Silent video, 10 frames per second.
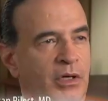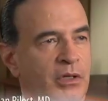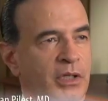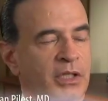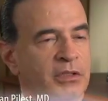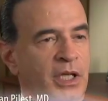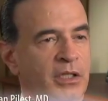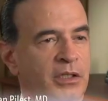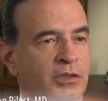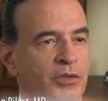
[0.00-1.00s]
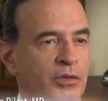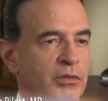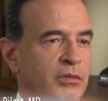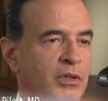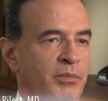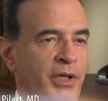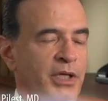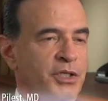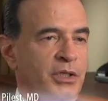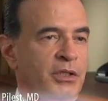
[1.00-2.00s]
are intending to do on a
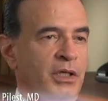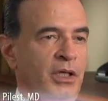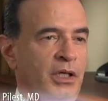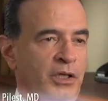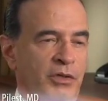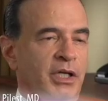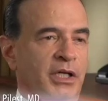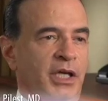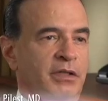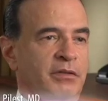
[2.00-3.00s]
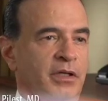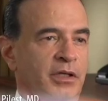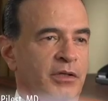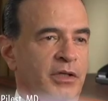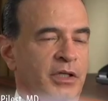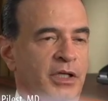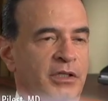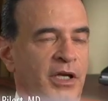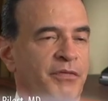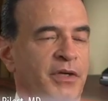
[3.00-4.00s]
patient, you're going to get. You're going to
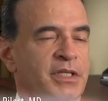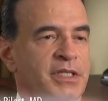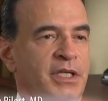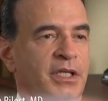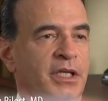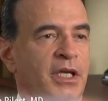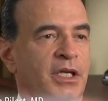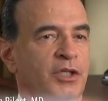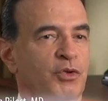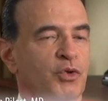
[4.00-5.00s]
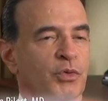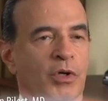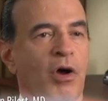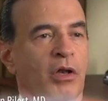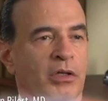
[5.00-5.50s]
get efficacy to do it all.